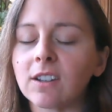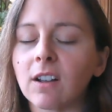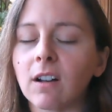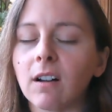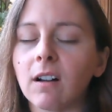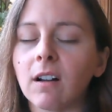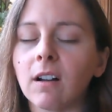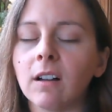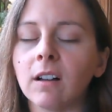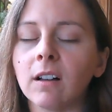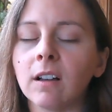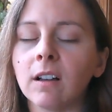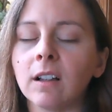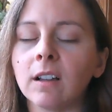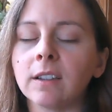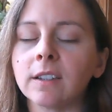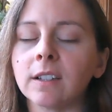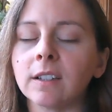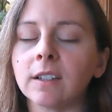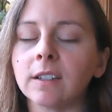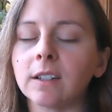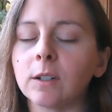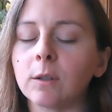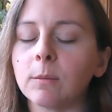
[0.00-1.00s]
all the
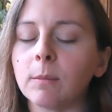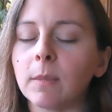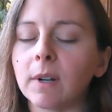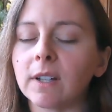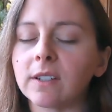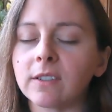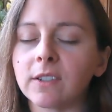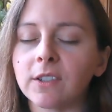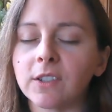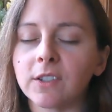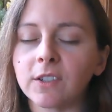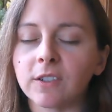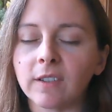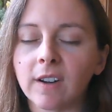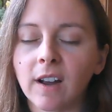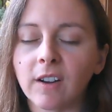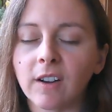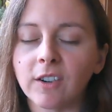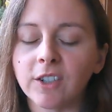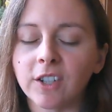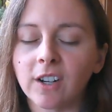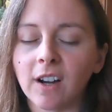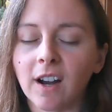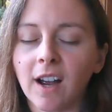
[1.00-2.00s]
little muscles
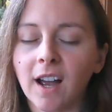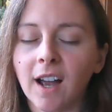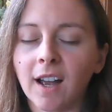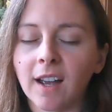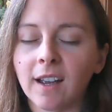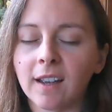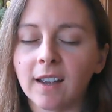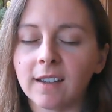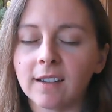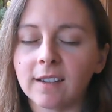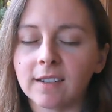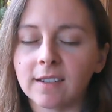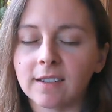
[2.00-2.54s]
around your eyes.